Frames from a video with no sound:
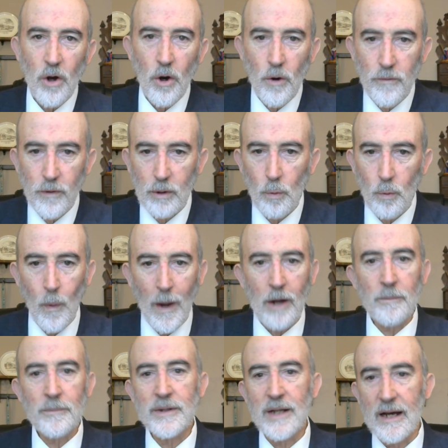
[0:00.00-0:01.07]

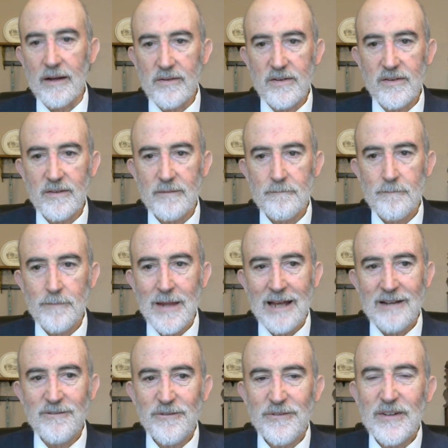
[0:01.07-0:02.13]
overwhelmed us
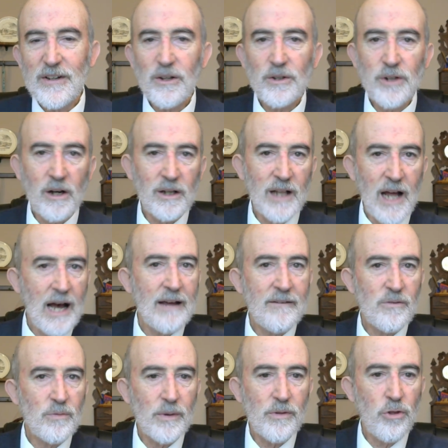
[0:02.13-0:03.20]
and filled our
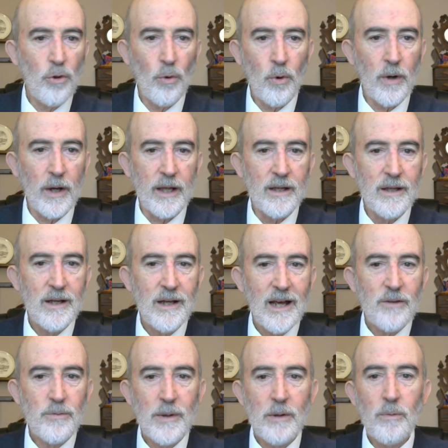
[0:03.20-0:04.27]
lives with joy
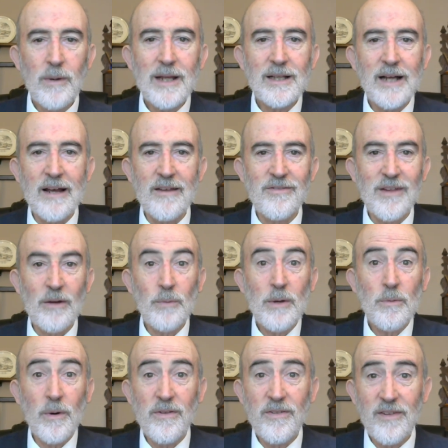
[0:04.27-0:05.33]
as we realized that we
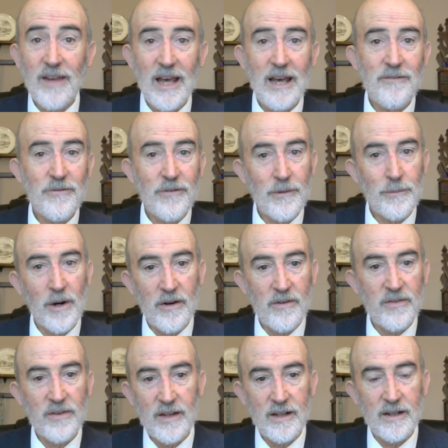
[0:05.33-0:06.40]
were saved from our
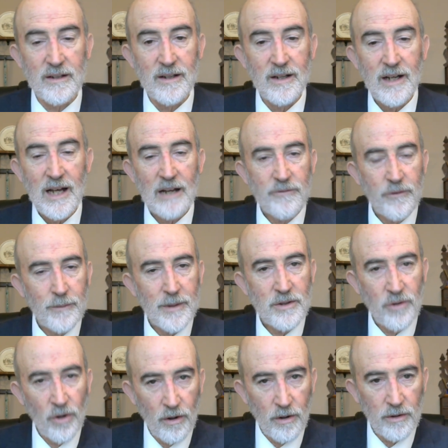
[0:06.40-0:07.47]
sin and from
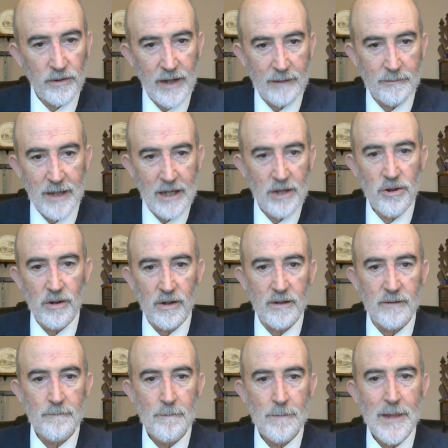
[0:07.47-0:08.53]
eternal damnation.
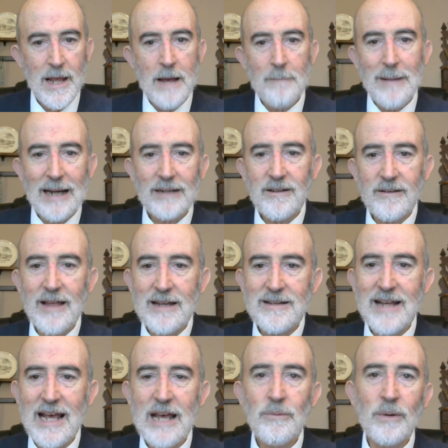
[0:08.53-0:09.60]
Back to that
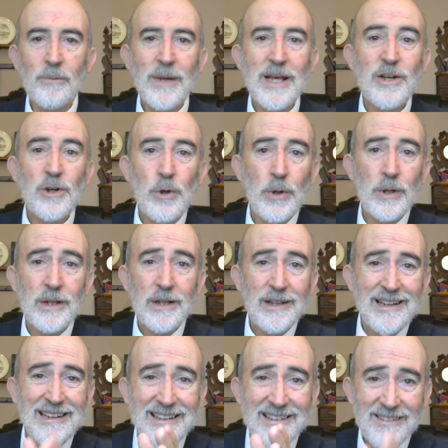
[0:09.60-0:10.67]
day when we
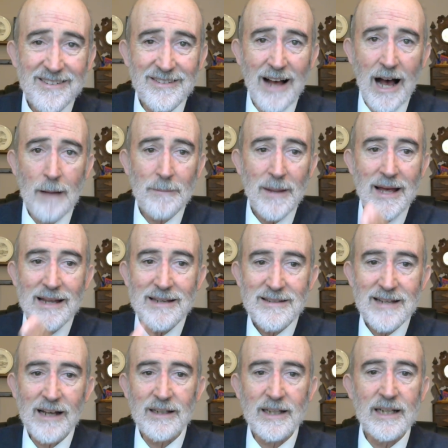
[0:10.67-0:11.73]
couldn't stop
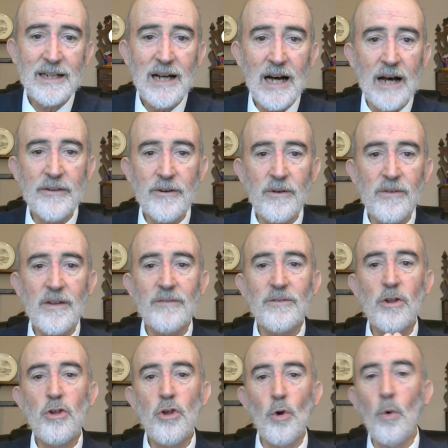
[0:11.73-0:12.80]
telling others of
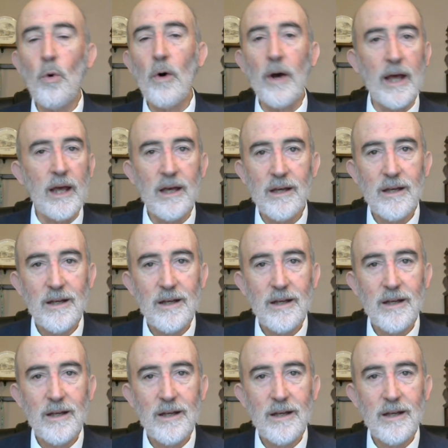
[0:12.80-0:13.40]
the joy